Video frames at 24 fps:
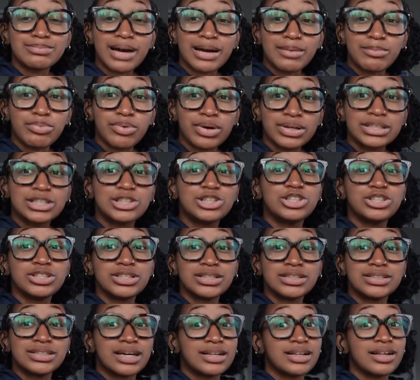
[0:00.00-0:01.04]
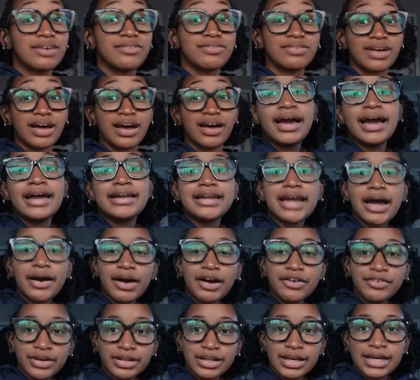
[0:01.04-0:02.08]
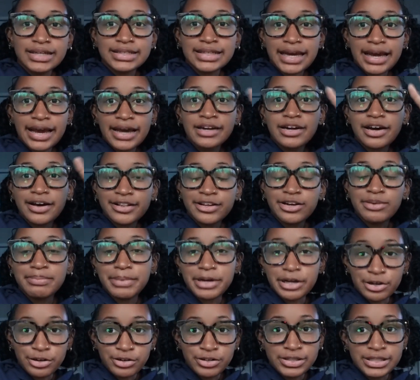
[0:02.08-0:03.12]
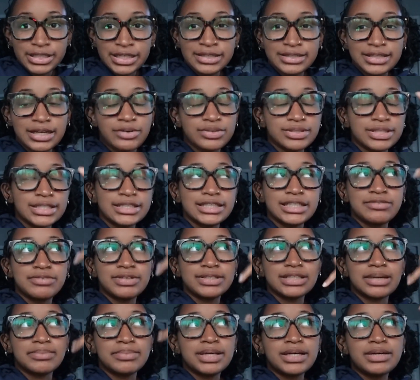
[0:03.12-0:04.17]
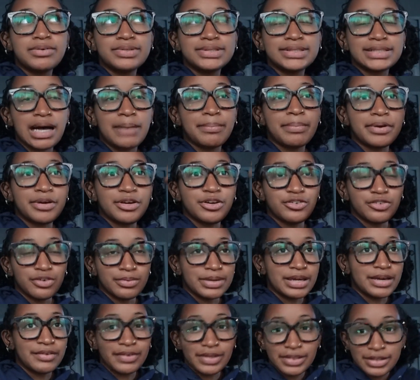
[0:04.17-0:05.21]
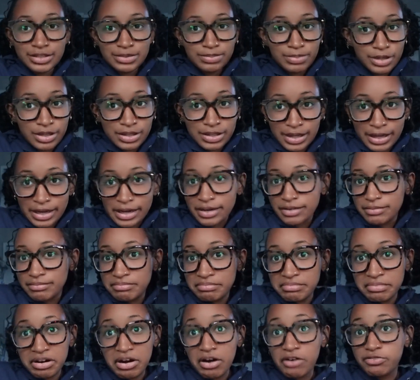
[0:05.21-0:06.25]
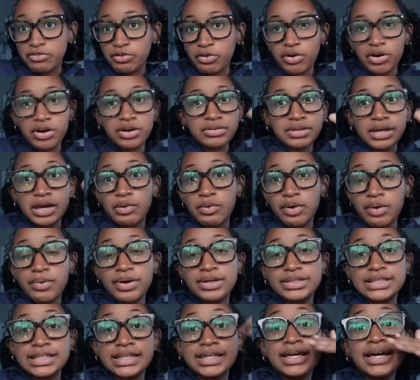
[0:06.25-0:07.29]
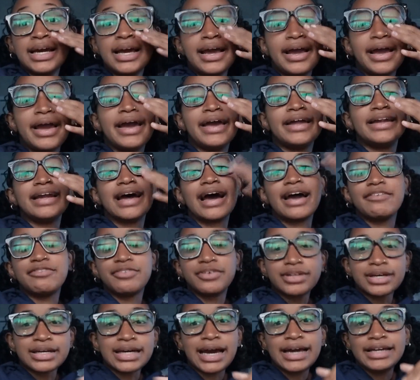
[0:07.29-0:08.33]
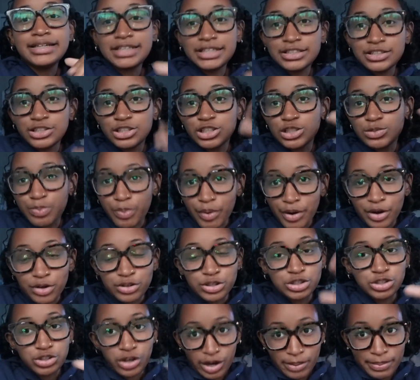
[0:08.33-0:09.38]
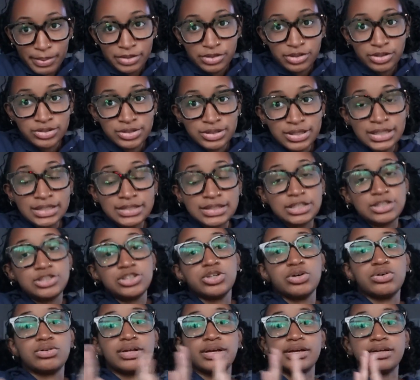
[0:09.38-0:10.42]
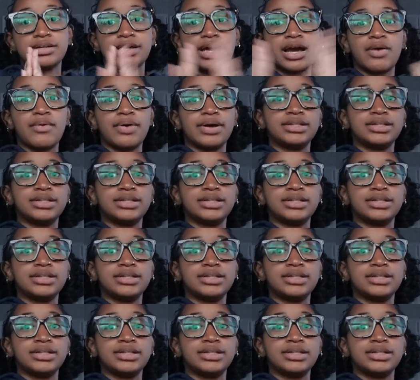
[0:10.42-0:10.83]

bread and cheese. I love that. And now I realize I had other bigger critiques. I was like, Diva, something was stopping you from giving this book like a 4. Like what was it? And I feel like I need to spoil to talk about those things, and so like now I